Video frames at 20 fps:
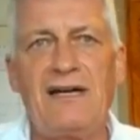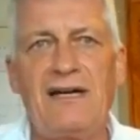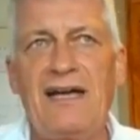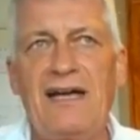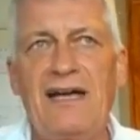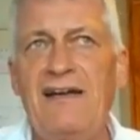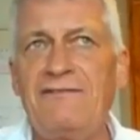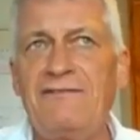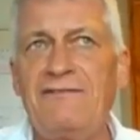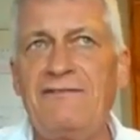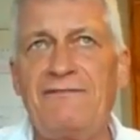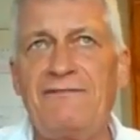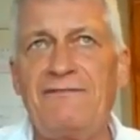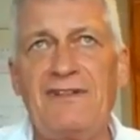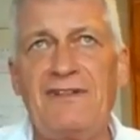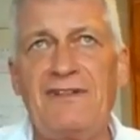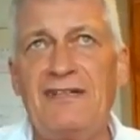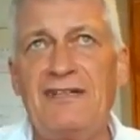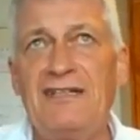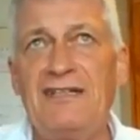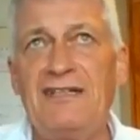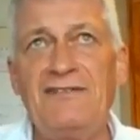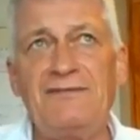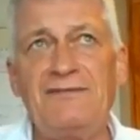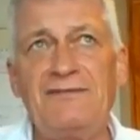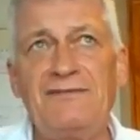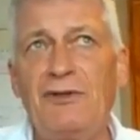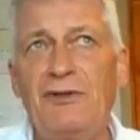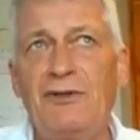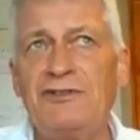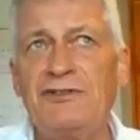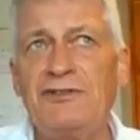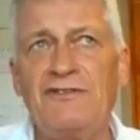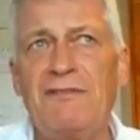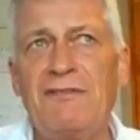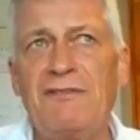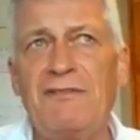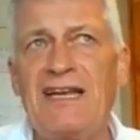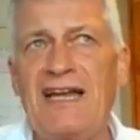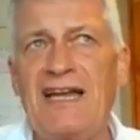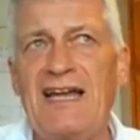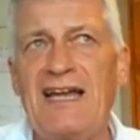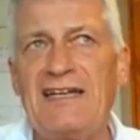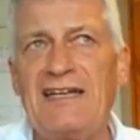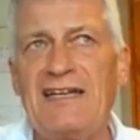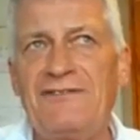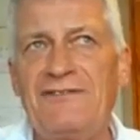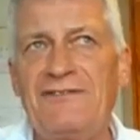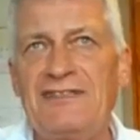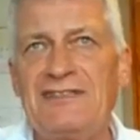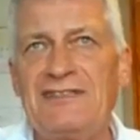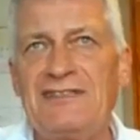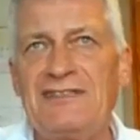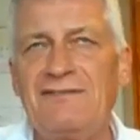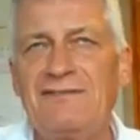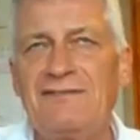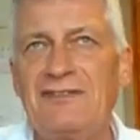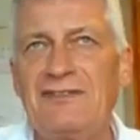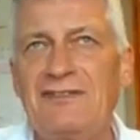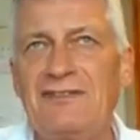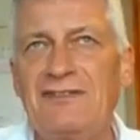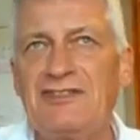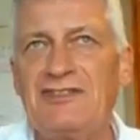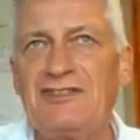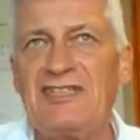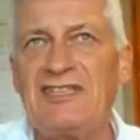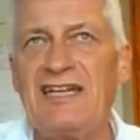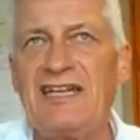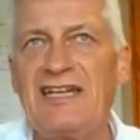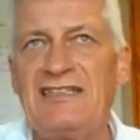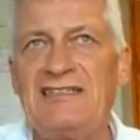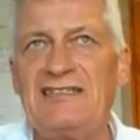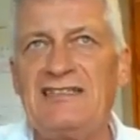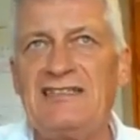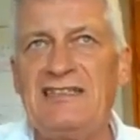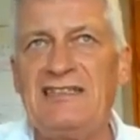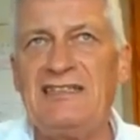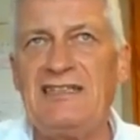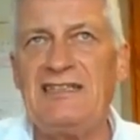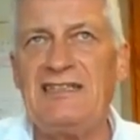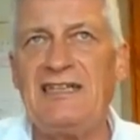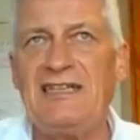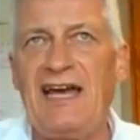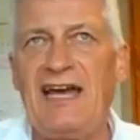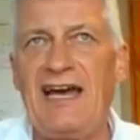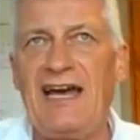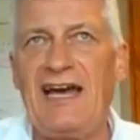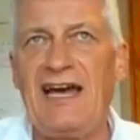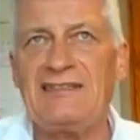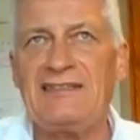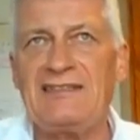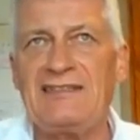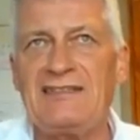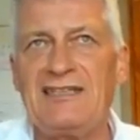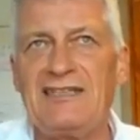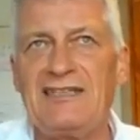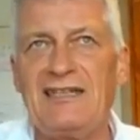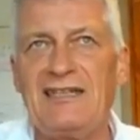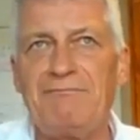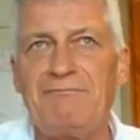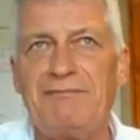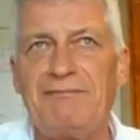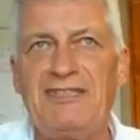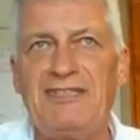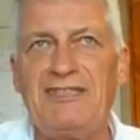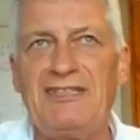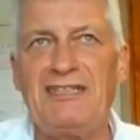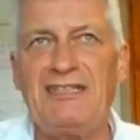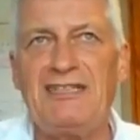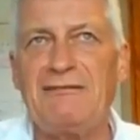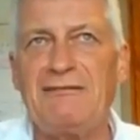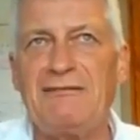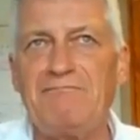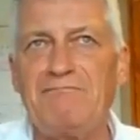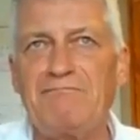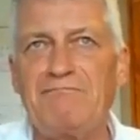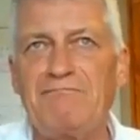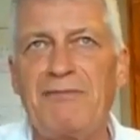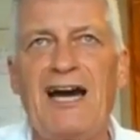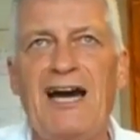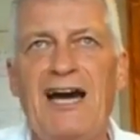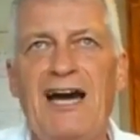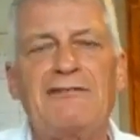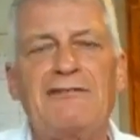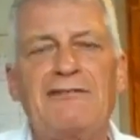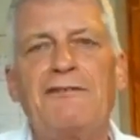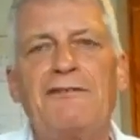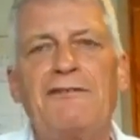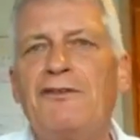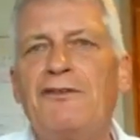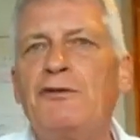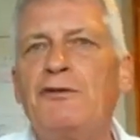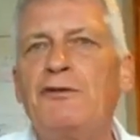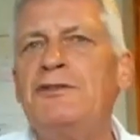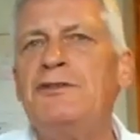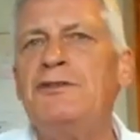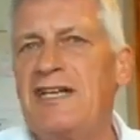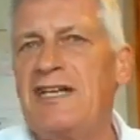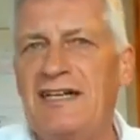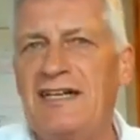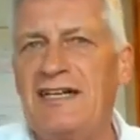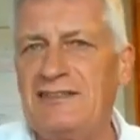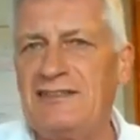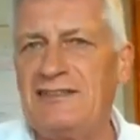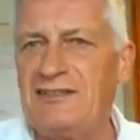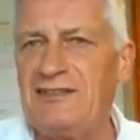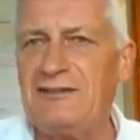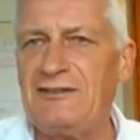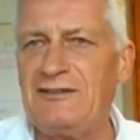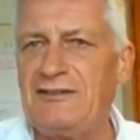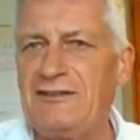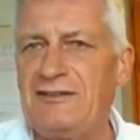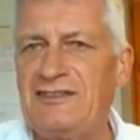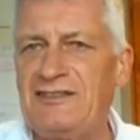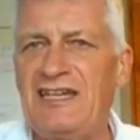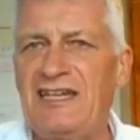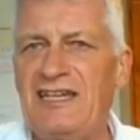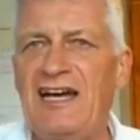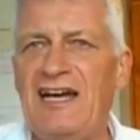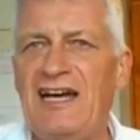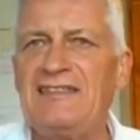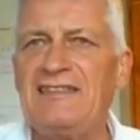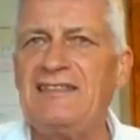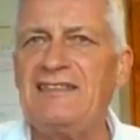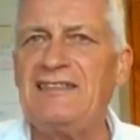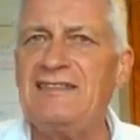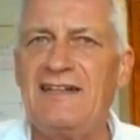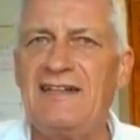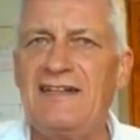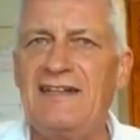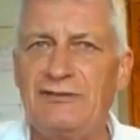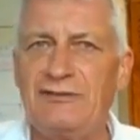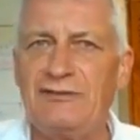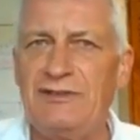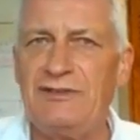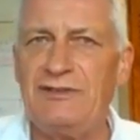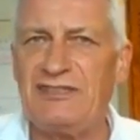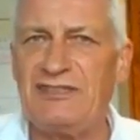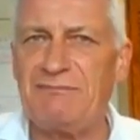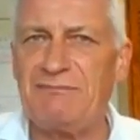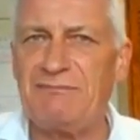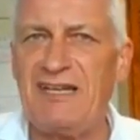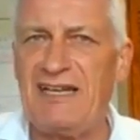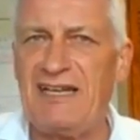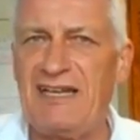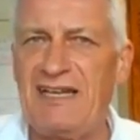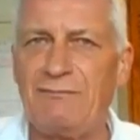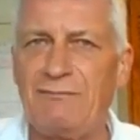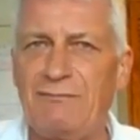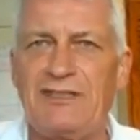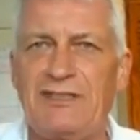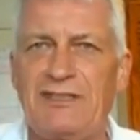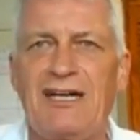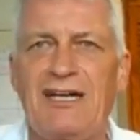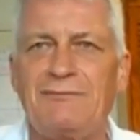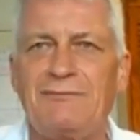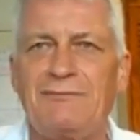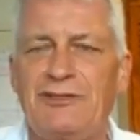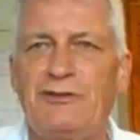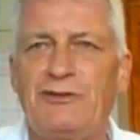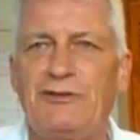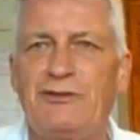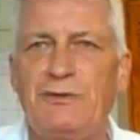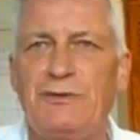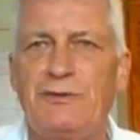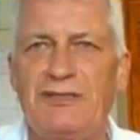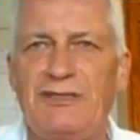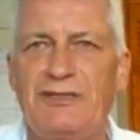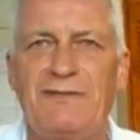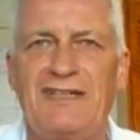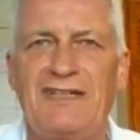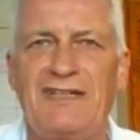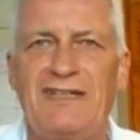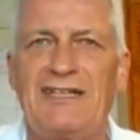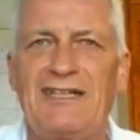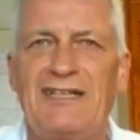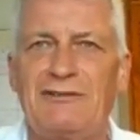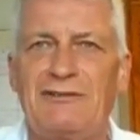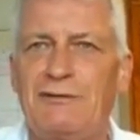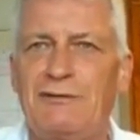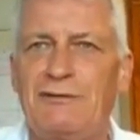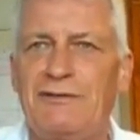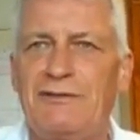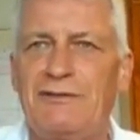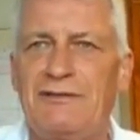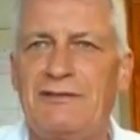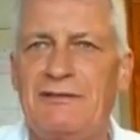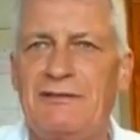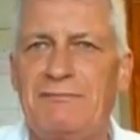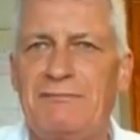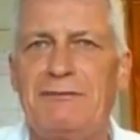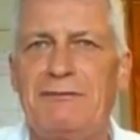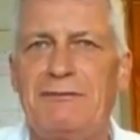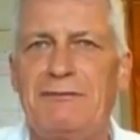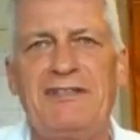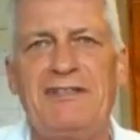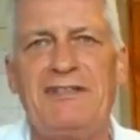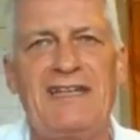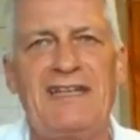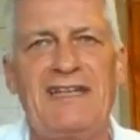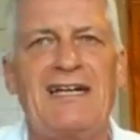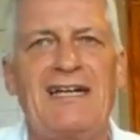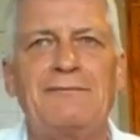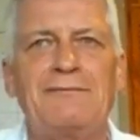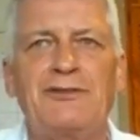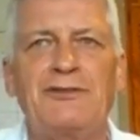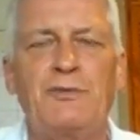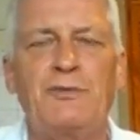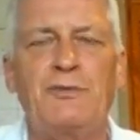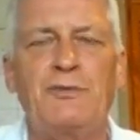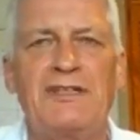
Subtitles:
I have lived most of my life in civil society as being part of the good guys, so to say. I didn't have to explain what I was doing when I told people that I was